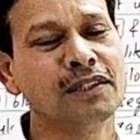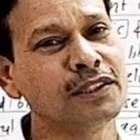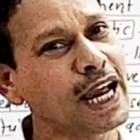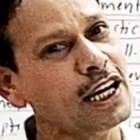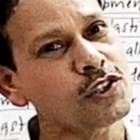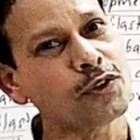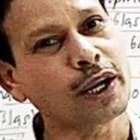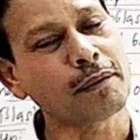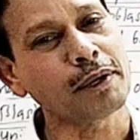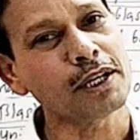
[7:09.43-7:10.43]

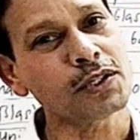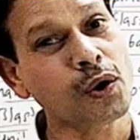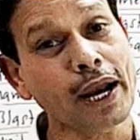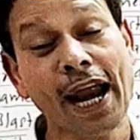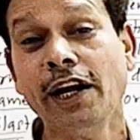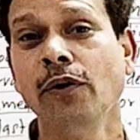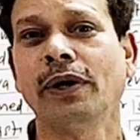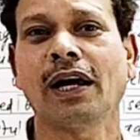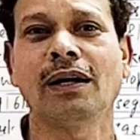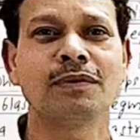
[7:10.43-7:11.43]
gastrodermis or
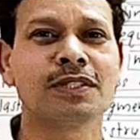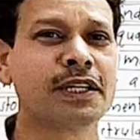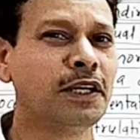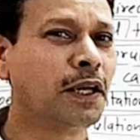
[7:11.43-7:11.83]
endoderms.